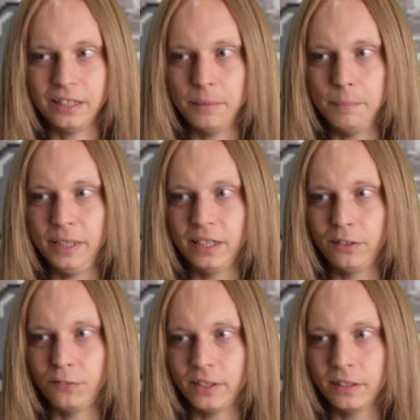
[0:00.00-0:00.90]
it didn't mean
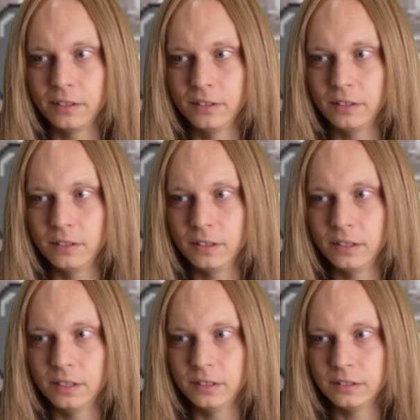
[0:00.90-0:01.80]
anything.
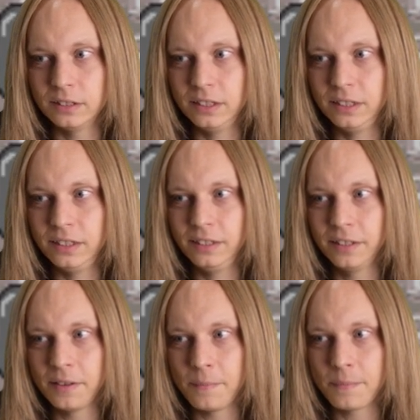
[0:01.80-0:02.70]
D,
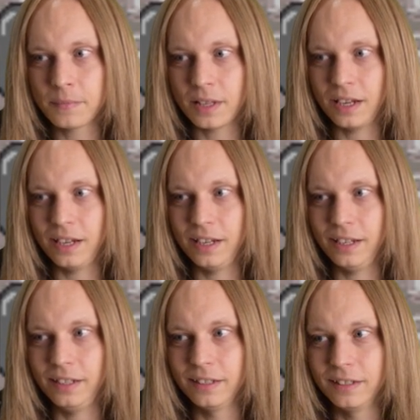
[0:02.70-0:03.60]

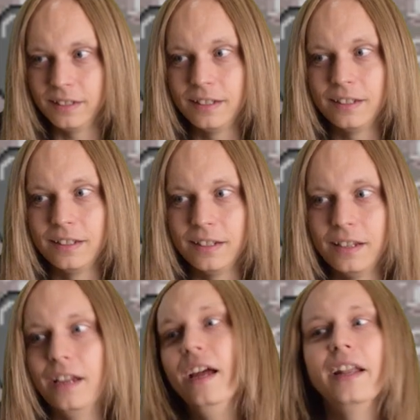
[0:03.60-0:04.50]
A,
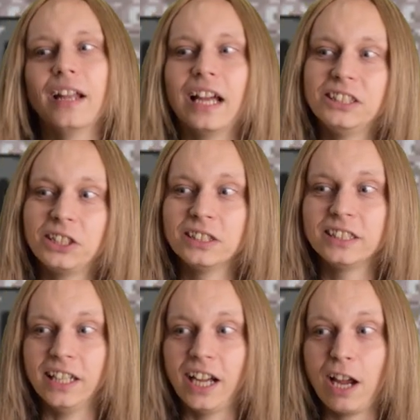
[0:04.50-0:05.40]
N. As you can
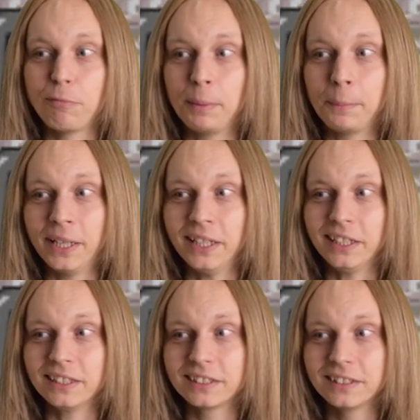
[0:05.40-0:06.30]
see, I have been playing
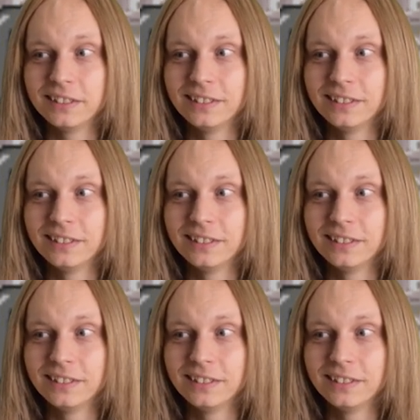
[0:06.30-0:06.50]
this.